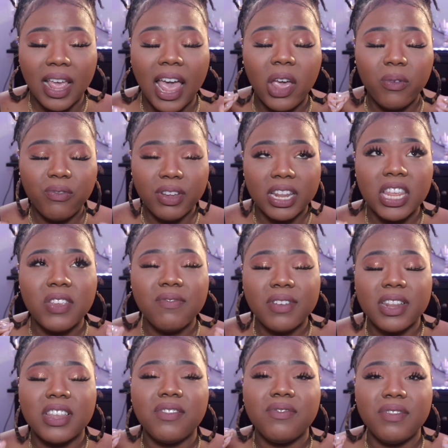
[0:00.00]
I really
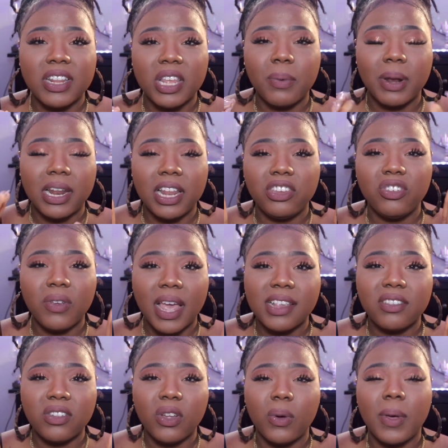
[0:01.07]
want to let you
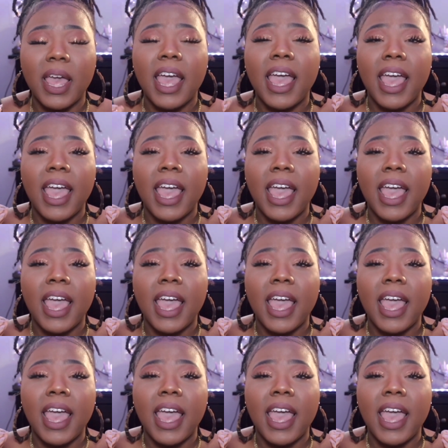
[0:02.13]
guys know